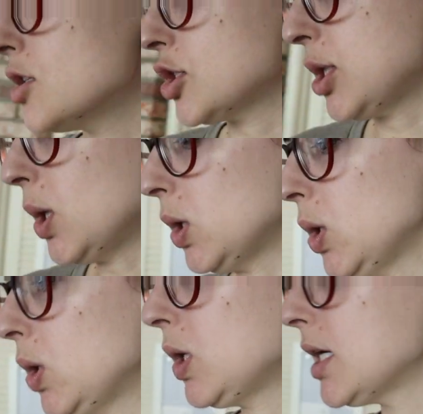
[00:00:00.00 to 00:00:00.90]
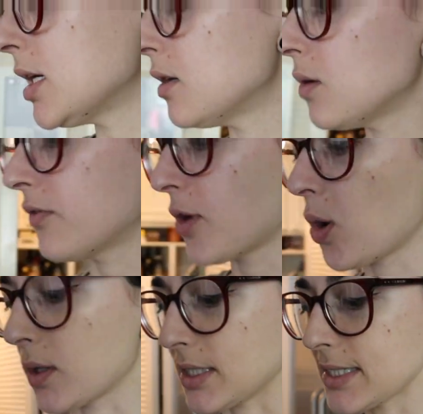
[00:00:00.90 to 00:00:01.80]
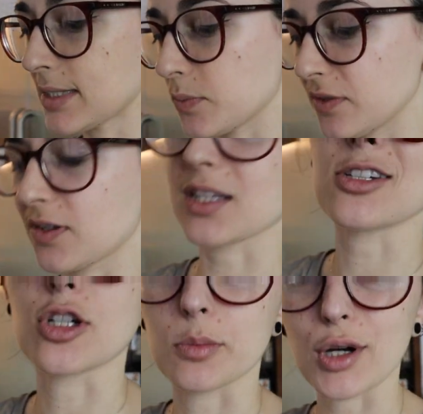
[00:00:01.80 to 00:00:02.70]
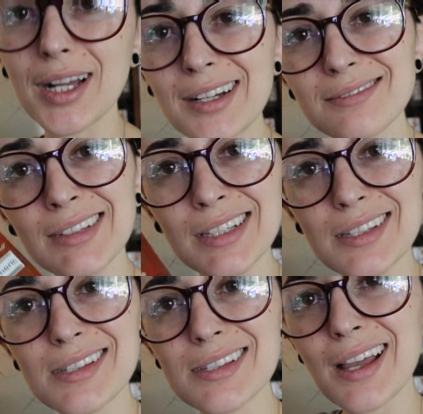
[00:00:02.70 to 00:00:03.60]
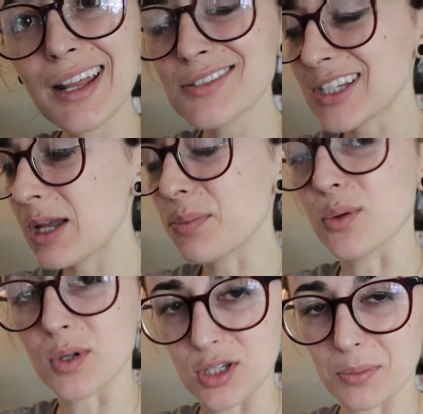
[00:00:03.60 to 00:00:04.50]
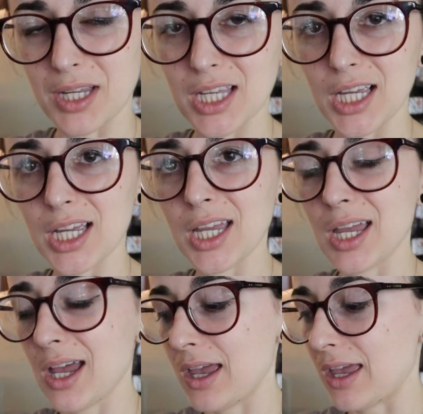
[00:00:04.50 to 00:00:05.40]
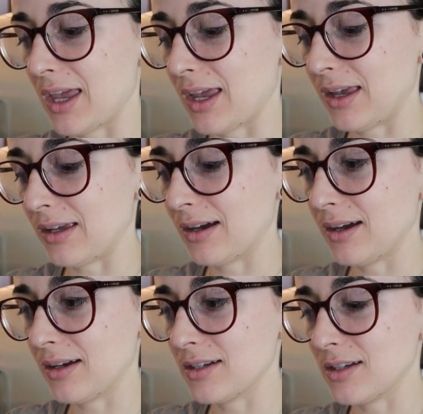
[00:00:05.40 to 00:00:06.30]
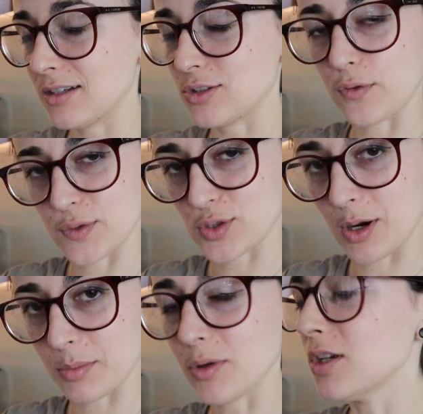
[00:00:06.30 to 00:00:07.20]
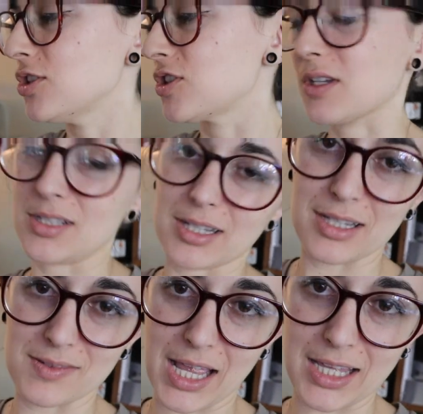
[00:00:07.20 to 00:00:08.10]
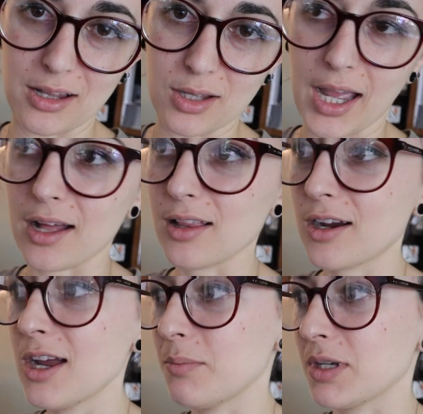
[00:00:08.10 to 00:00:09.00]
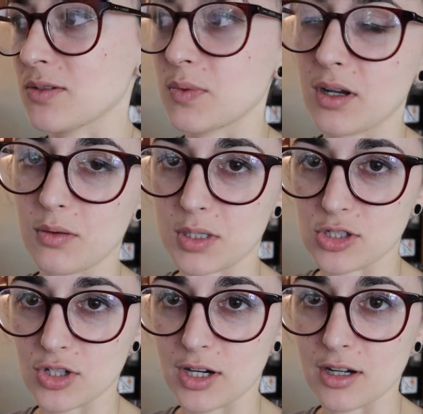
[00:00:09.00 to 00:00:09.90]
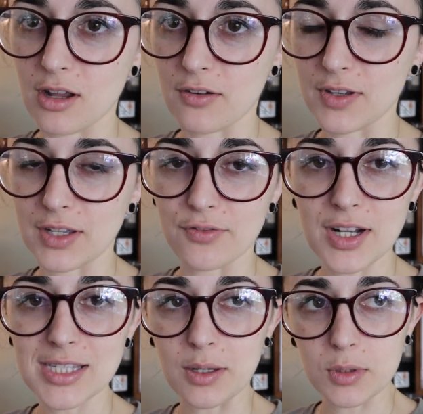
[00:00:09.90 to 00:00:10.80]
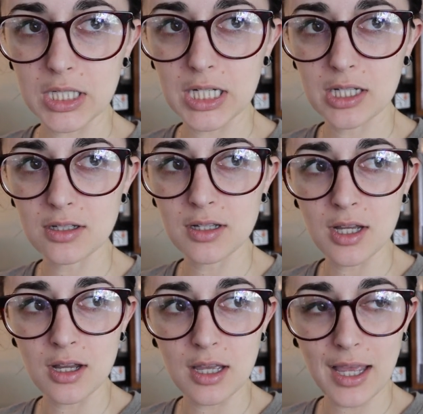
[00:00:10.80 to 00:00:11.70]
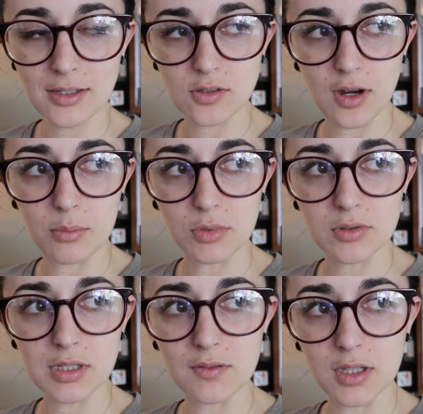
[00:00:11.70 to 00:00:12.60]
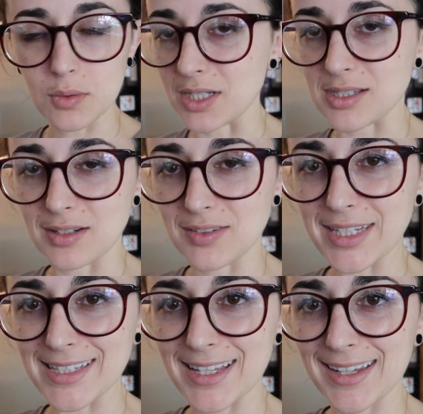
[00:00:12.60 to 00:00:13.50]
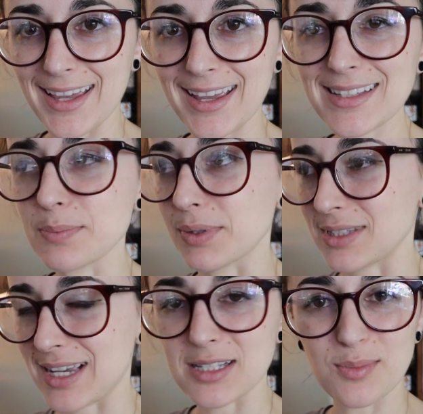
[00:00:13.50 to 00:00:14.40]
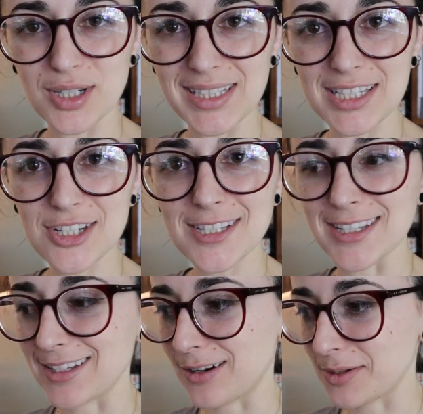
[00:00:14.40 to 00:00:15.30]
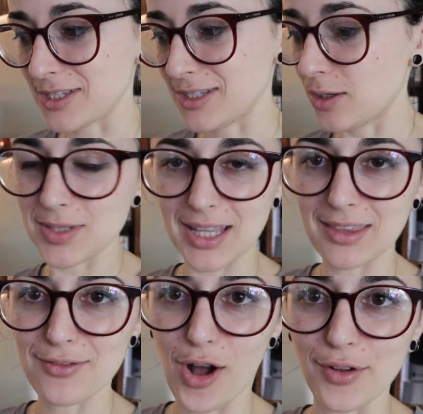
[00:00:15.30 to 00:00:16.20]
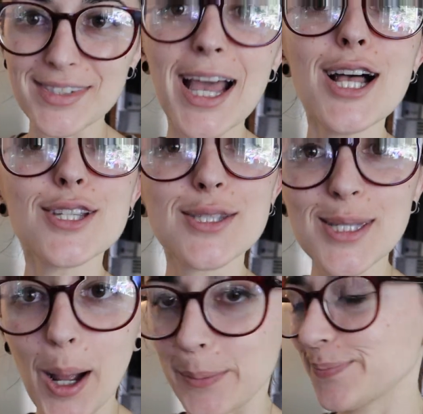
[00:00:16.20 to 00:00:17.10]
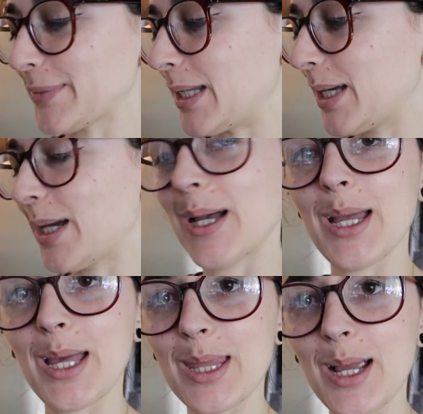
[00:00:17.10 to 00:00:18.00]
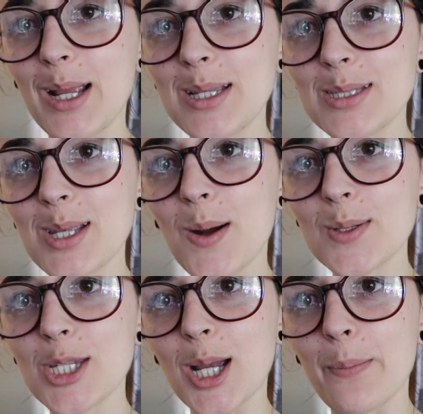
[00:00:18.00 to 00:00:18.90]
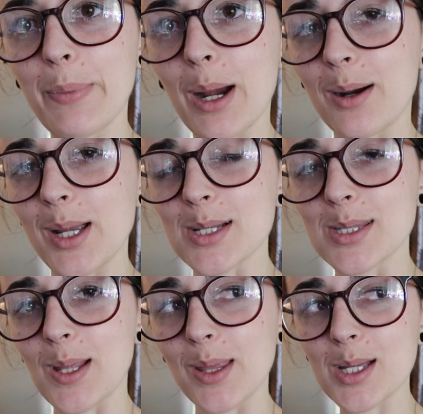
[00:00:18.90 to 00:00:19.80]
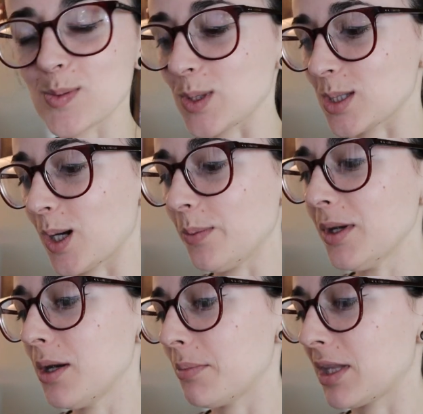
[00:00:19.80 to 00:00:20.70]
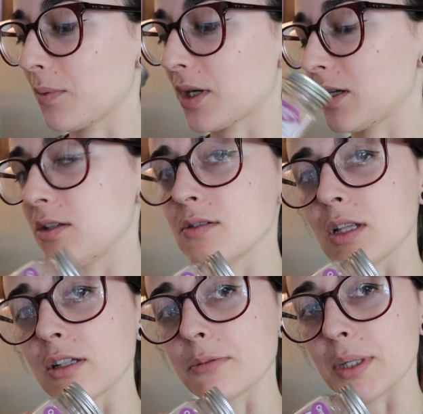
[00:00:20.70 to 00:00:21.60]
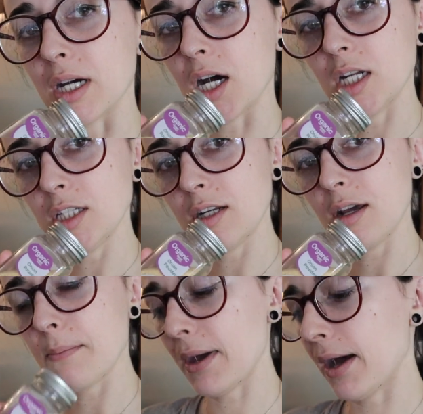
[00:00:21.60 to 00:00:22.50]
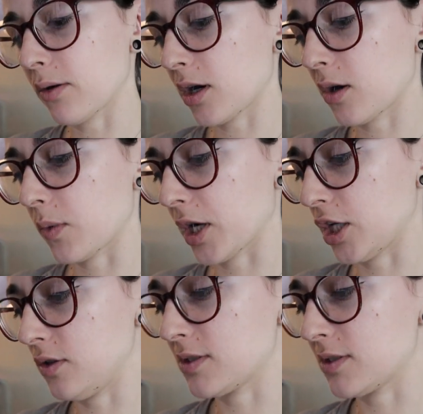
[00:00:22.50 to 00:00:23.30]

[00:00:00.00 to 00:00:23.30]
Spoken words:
So of course we've got the turmeric. This is kind of staple when you're making a tofu scramble, just because it gives that yellow color, because we all want to trick our non-vegan friends that we're eating egg scrambles, even though it doesn't even taste like eggs, but tastes more delicious and there is no death involved. So, and there ain't no chicken period, so that's what's up. But then we're going to use a little bit of onion powder. We're going to